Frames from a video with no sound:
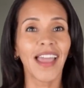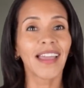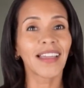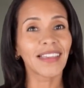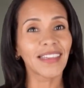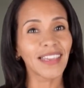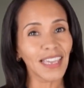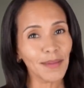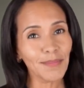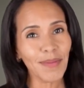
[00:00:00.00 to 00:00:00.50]

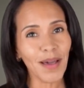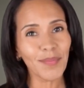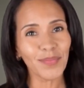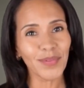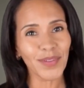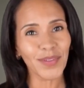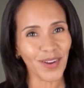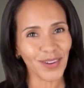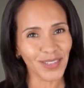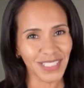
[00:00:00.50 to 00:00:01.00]
Keep up
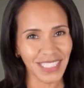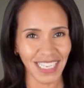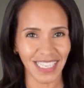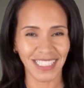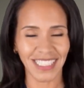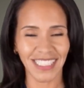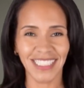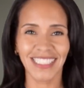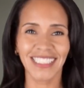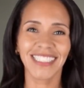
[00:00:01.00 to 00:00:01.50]
with our
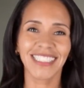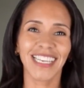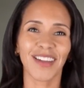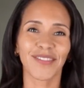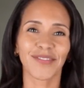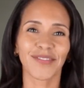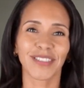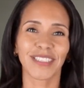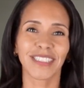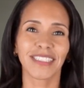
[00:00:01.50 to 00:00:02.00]
daily
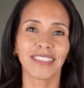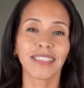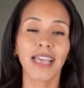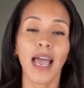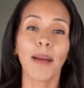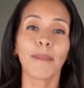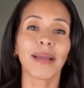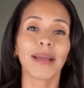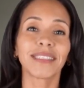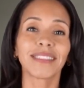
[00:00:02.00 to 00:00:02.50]
discoveries
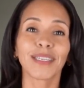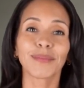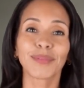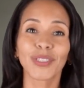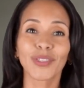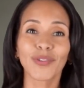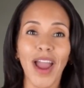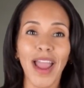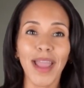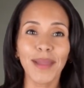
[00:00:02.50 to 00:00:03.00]
by
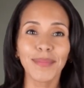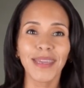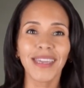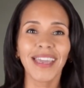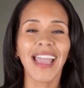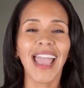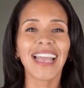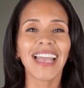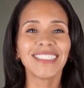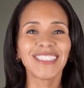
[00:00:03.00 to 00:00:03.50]
subscribing
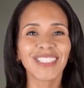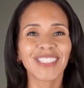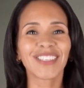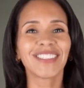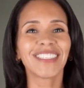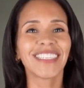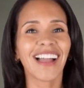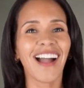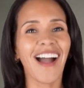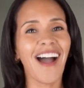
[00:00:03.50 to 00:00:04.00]
and turning